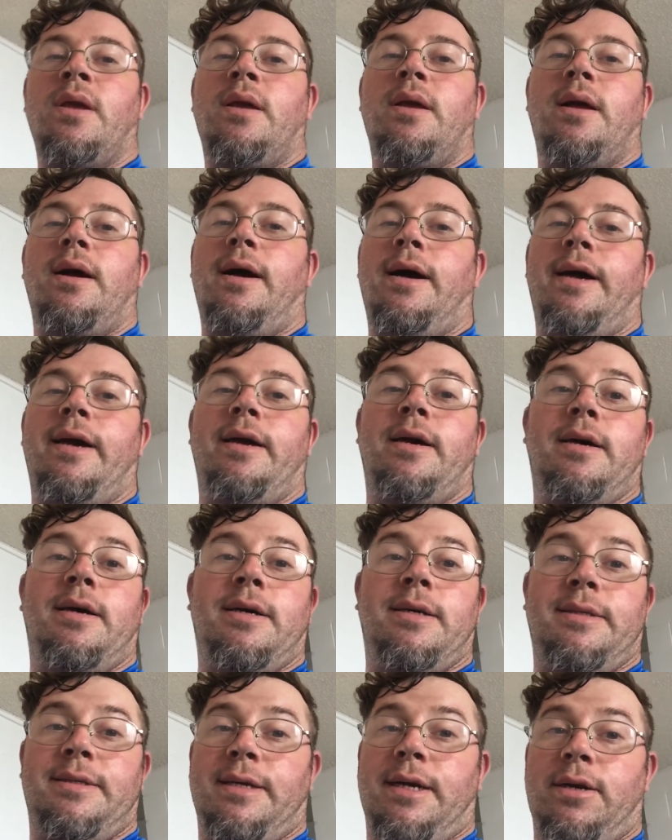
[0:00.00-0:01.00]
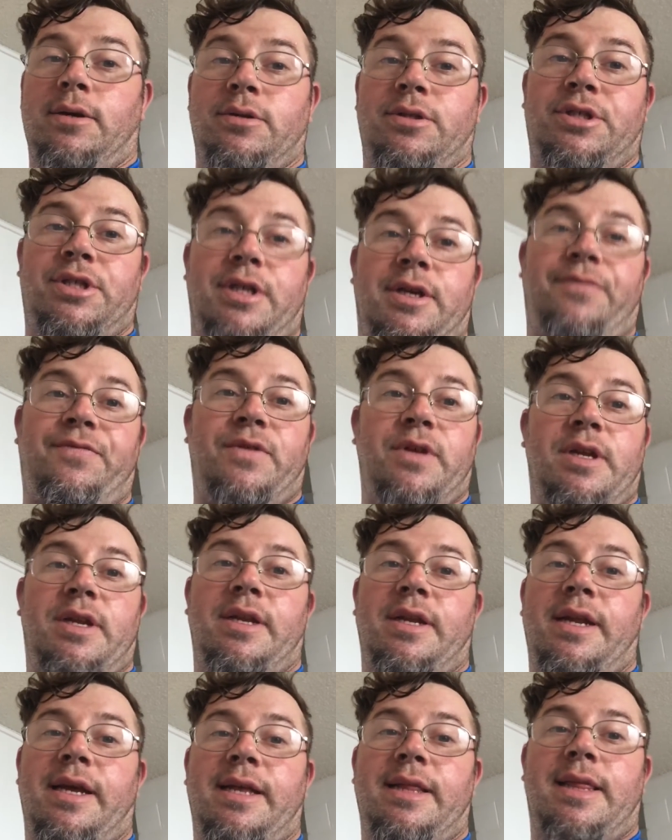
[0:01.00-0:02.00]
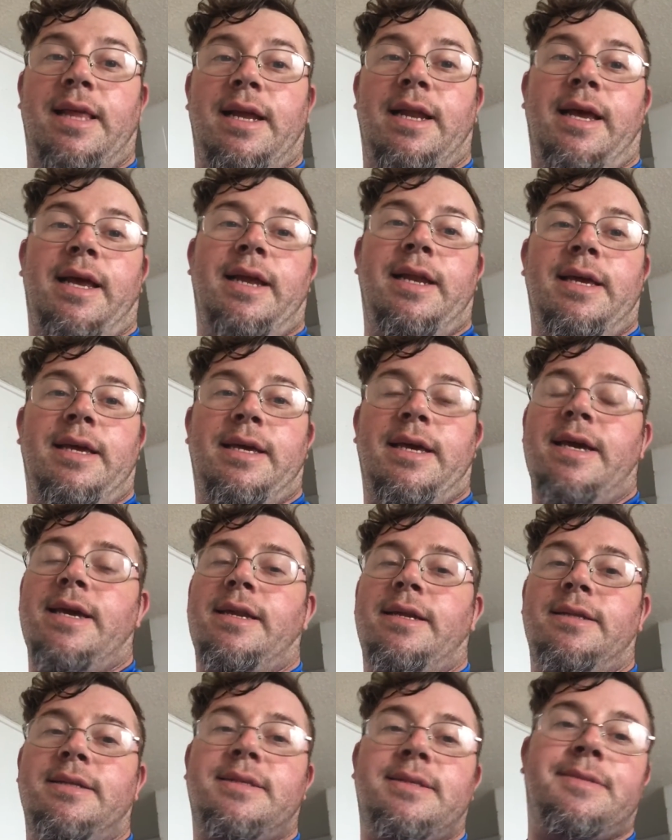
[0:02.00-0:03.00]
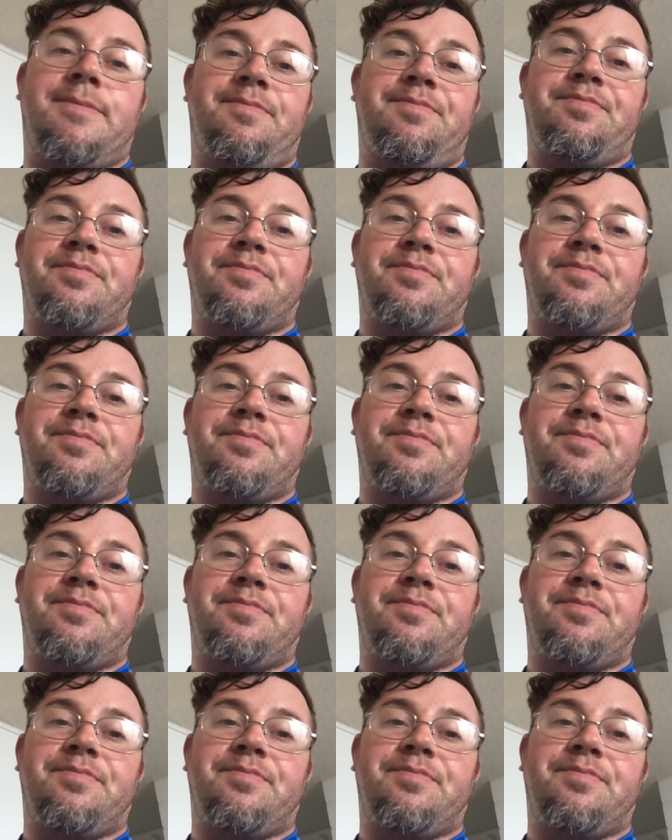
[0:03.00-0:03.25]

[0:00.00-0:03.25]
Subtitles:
I downshifted and hit that 80 cadence.